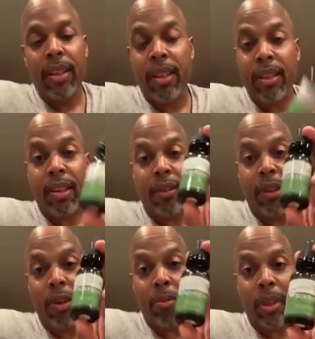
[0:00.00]
this stuff
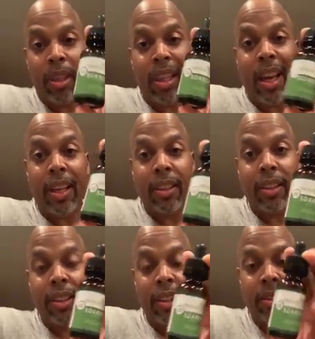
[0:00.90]
helped me a lot.
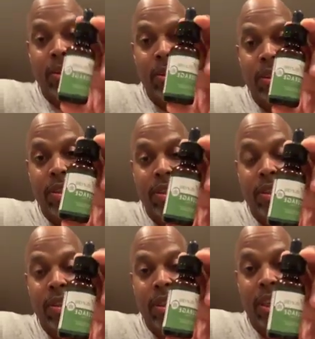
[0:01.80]
And so this,
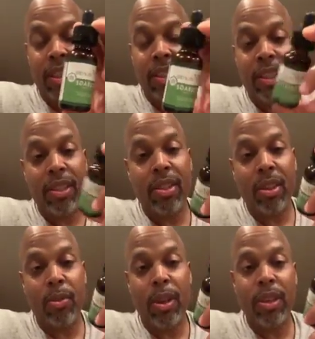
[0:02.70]
like I said, this
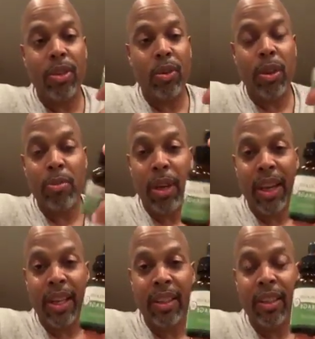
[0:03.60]
took away the joint
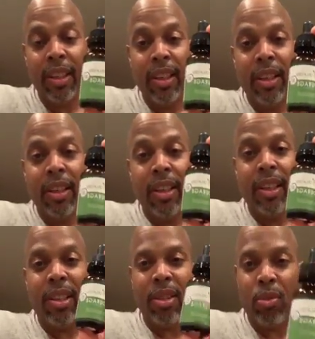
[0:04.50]
pain. The